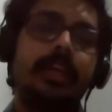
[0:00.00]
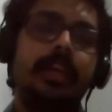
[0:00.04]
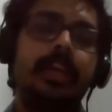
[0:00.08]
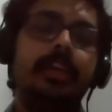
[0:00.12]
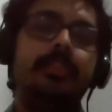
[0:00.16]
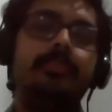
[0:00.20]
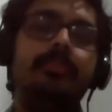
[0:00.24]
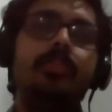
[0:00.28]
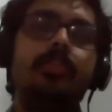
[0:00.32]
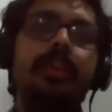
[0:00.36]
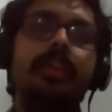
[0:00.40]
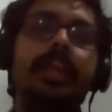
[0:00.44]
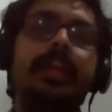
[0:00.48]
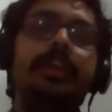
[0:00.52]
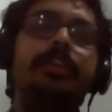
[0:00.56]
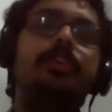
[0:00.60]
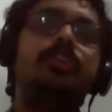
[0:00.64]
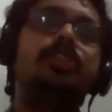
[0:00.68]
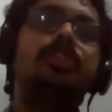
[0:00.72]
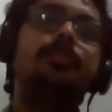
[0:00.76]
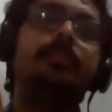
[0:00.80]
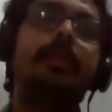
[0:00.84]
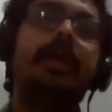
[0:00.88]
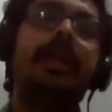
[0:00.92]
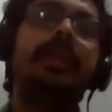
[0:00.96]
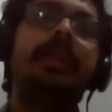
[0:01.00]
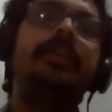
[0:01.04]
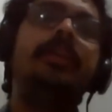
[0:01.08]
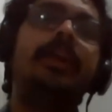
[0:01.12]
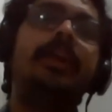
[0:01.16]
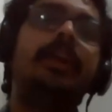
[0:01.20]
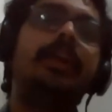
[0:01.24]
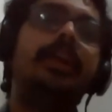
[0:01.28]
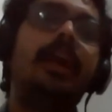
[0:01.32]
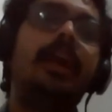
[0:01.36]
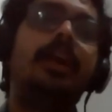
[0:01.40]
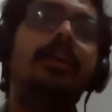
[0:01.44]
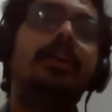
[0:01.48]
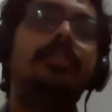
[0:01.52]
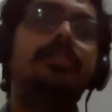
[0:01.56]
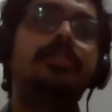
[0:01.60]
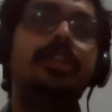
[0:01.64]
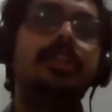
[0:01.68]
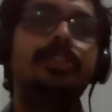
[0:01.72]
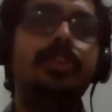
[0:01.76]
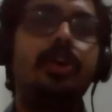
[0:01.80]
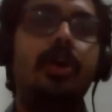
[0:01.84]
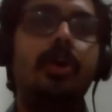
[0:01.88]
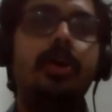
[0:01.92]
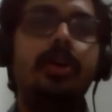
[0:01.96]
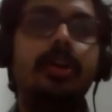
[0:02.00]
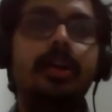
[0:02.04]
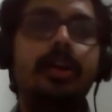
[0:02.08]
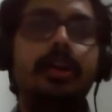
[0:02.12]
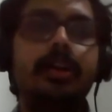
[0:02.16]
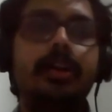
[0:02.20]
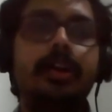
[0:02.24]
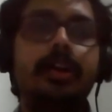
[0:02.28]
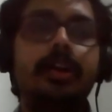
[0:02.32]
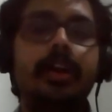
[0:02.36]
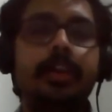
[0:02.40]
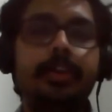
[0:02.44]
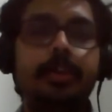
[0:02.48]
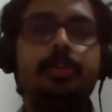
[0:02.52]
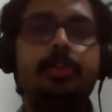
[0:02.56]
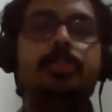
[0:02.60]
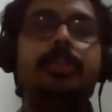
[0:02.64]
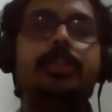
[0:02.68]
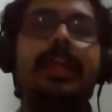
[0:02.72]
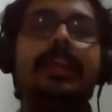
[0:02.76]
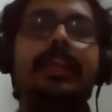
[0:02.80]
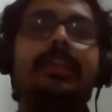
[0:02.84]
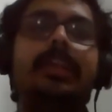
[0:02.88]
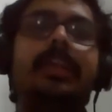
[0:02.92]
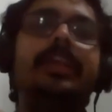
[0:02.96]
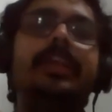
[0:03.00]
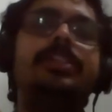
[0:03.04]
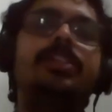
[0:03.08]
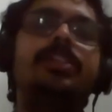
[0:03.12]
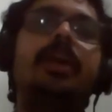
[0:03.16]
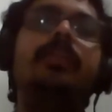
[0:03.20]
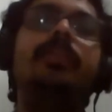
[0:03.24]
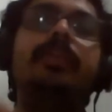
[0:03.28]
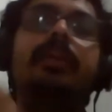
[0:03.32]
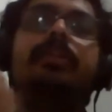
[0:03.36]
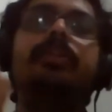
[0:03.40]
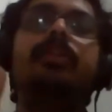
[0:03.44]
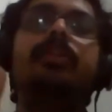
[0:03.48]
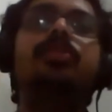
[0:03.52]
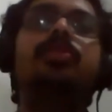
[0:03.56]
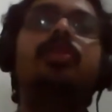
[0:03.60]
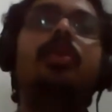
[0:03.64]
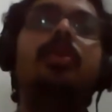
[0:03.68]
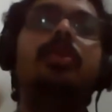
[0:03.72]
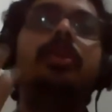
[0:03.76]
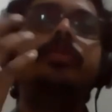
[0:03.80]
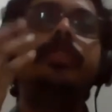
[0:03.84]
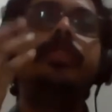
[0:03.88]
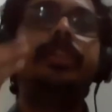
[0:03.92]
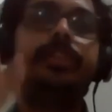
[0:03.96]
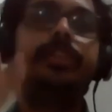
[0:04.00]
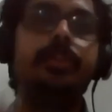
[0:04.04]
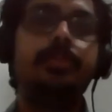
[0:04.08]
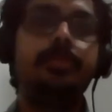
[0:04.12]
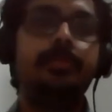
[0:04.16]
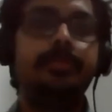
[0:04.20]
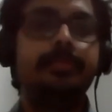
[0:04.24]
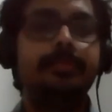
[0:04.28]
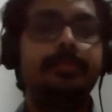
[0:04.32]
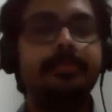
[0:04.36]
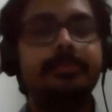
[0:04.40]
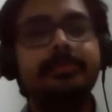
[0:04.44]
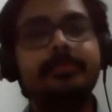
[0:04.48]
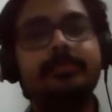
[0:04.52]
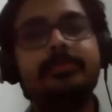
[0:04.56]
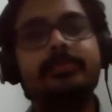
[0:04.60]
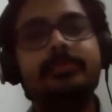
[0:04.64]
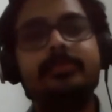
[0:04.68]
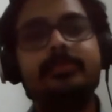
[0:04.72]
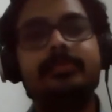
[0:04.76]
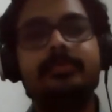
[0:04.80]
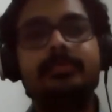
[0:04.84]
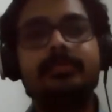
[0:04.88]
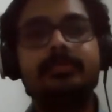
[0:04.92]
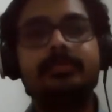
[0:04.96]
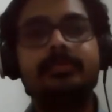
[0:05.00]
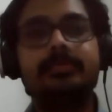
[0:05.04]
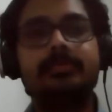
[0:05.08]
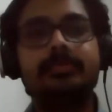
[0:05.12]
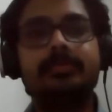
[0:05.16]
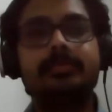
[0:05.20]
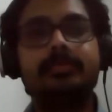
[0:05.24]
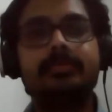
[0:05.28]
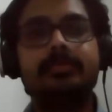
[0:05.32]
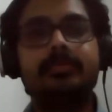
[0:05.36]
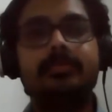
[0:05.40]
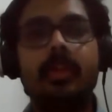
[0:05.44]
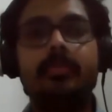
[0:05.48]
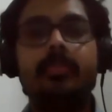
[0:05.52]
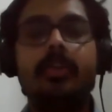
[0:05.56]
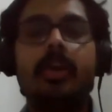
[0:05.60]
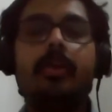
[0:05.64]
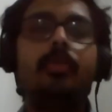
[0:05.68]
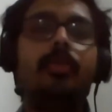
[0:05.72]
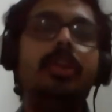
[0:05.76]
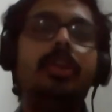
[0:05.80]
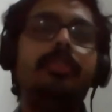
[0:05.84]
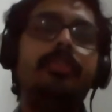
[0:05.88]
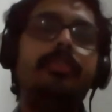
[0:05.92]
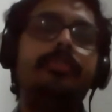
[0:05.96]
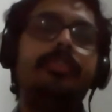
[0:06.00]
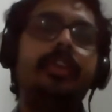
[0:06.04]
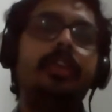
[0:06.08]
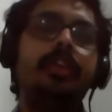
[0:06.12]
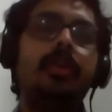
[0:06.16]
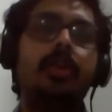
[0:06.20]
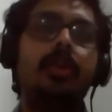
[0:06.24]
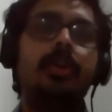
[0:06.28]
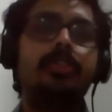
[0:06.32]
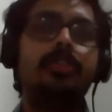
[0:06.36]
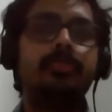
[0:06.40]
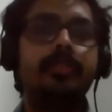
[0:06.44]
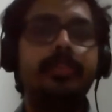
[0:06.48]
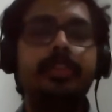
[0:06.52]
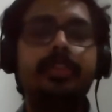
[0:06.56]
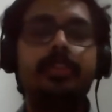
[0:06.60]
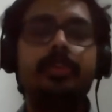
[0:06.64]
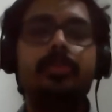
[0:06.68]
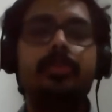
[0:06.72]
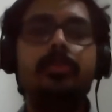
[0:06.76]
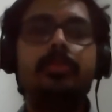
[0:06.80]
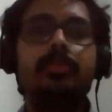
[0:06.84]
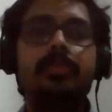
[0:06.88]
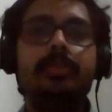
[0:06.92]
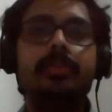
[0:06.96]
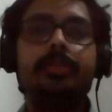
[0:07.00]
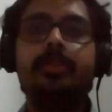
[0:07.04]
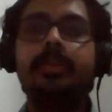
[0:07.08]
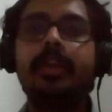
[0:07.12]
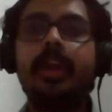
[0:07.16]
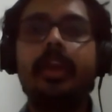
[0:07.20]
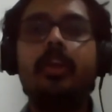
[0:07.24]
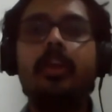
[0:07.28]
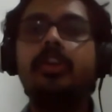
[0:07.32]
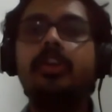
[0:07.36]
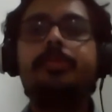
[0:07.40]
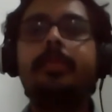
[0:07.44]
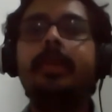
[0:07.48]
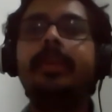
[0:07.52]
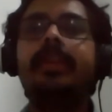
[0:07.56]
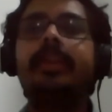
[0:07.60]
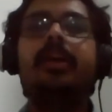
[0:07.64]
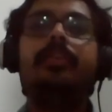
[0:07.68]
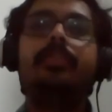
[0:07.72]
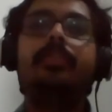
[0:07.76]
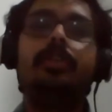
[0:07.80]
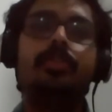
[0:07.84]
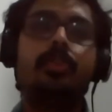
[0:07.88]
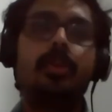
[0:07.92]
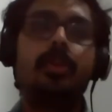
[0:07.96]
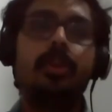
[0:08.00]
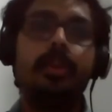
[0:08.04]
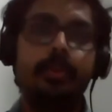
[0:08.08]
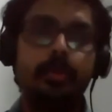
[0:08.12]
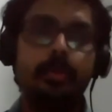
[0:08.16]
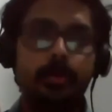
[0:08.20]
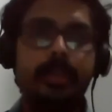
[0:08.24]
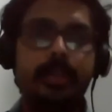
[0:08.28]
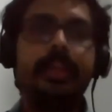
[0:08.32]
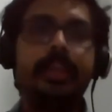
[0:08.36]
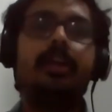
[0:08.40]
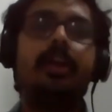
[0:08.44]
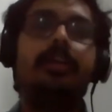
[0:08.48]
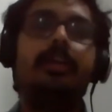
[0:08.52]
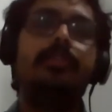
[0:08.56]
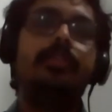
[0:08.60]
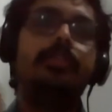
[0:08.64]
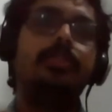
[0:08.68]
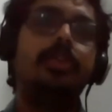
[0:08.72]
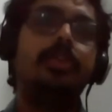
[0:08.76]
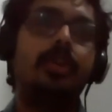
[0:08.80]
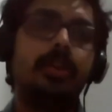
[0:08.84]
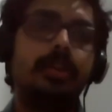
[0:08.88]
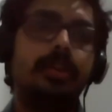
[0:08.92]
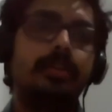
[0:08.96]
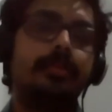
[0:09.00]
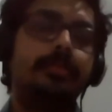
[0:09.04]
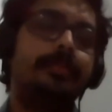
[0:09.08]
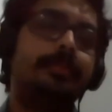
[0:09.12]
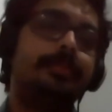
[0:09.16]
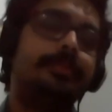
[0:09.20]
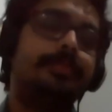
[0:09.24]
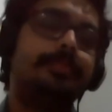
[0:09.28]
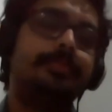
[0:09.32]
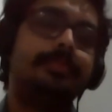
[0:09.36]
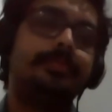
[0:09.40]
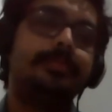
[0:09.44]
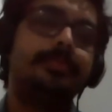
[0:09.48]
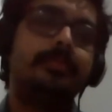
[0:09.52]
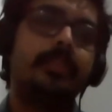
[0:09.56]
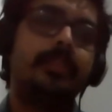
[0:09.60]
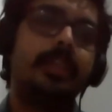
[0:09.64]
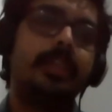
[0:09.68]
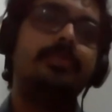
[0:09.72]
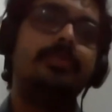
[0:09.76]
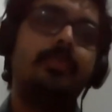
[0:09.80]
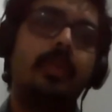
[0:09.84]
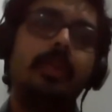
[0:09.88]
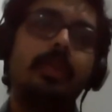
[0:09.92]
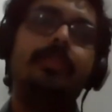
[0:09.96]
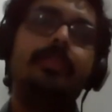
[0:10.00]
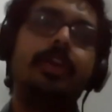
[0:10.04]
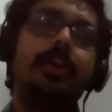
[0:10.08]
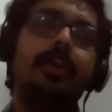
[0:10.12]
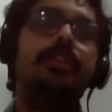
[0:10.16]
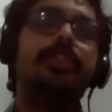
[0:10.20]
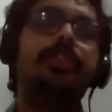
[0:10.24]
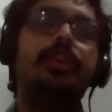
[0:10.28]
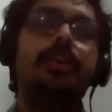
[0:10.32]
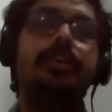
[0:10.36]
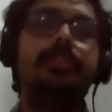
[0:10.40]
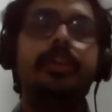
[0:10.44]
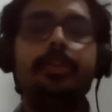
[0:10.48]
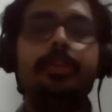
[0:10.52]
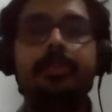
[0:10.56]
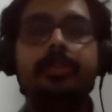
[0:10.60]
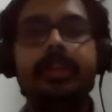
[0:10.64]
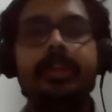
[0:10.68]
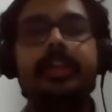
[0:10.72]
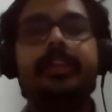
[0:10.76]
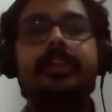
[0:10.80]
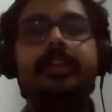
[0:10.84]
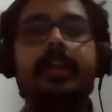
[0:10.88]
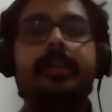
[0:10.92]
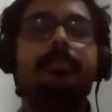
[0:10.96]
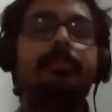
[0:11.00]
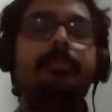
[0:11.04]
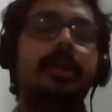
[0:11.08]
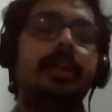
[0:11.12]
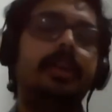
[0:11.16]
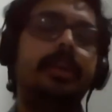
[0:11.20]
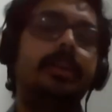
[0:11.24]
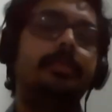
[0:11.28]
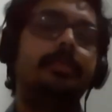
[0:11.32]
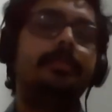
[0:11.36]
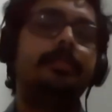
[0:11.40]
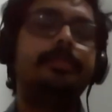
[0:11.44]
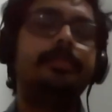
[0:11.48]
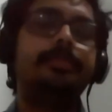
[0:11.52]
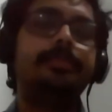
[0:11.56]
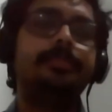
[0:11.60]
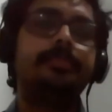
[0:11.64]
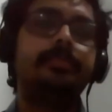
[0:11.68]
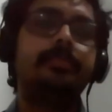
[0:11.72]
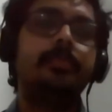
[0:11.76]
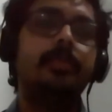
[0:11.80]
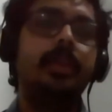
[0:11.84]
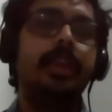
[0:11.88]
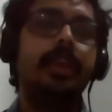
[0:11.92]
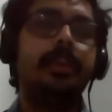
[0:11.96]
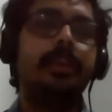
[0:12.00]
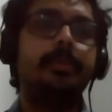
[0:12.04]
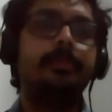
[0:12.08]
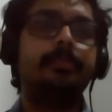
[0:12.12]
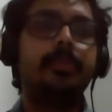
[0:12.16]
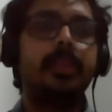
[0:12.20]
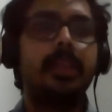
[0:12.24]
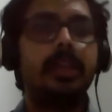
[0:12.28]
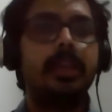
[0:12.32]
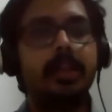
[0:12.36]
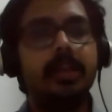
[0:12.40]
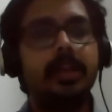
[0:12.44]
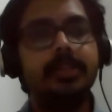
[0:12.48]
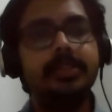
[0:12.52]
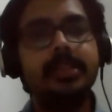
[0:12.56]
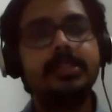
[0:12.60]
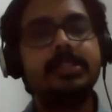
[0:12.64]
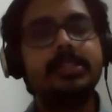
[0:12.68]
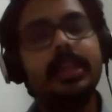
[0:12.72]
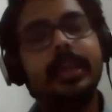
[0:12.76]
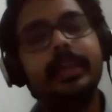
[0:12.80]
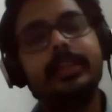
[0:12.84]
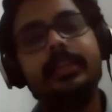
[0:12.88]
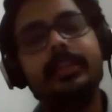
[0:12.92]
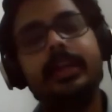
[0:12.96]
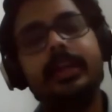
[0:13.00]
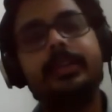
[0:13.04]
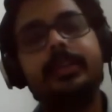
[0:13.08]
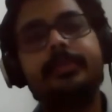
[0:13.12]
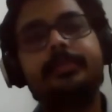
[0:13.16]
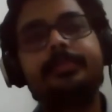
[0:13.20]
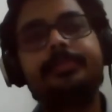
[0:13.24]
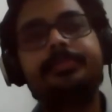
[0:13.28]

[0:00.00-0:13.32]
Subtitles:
If you need to spend $100, you should at least have $100 with you. If you have only $50 with you, you cannot spend $100. You need $100. In one way or the other, you need that money, right? Just like that.